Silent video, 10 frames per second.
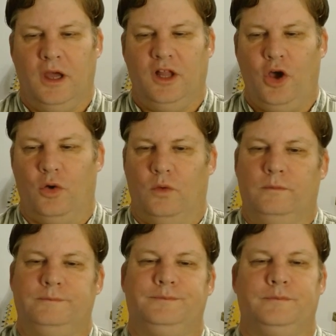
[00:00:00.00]
Hello.
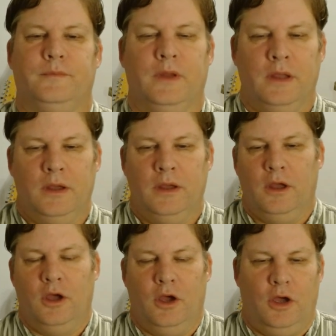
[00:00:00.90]

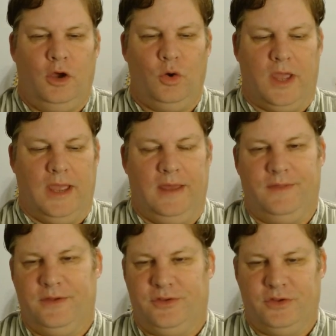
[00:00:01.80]
Okay,
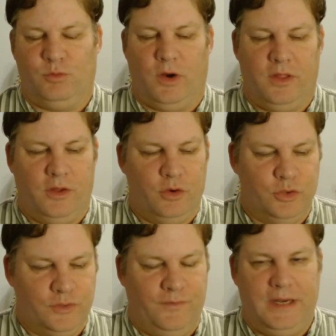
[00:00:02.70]
this is one of
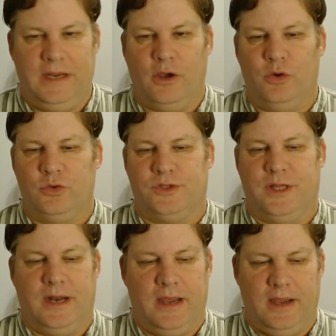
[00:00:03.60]
those videos
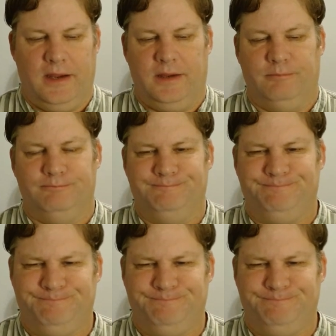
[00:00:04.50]
that